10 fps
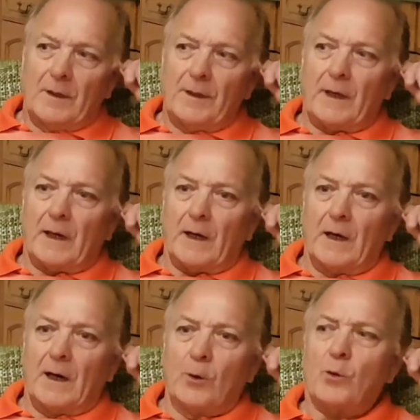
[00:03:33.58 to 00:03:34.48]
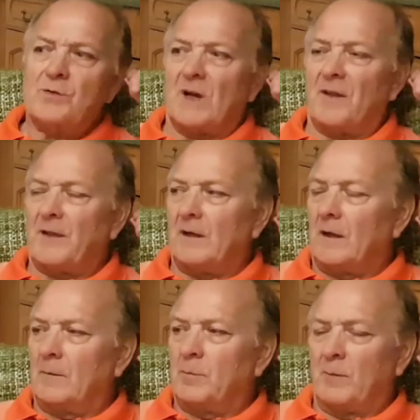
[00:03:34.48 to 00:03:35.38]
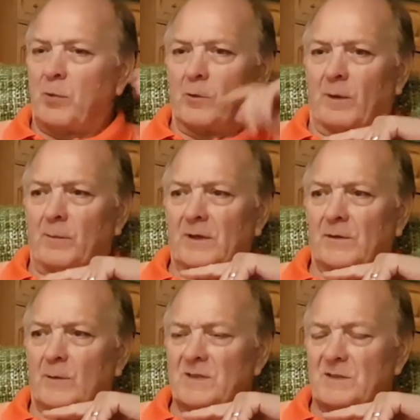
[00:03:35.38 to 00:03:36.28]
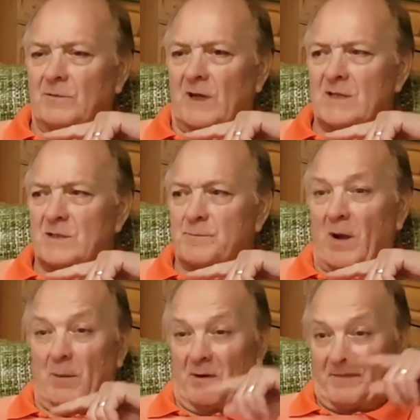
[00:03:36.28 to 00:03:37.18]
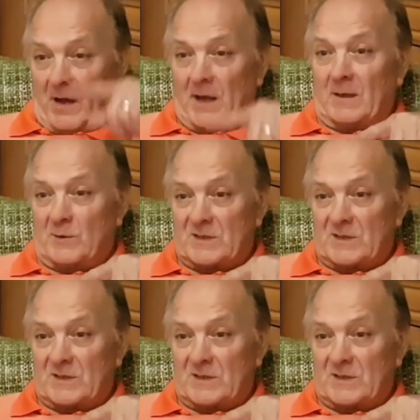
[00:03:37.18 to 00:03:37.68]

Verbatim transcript: though. Yeah. Oh, also, I think uh, Paul will probably agree, when she writes as Barbara Vine, which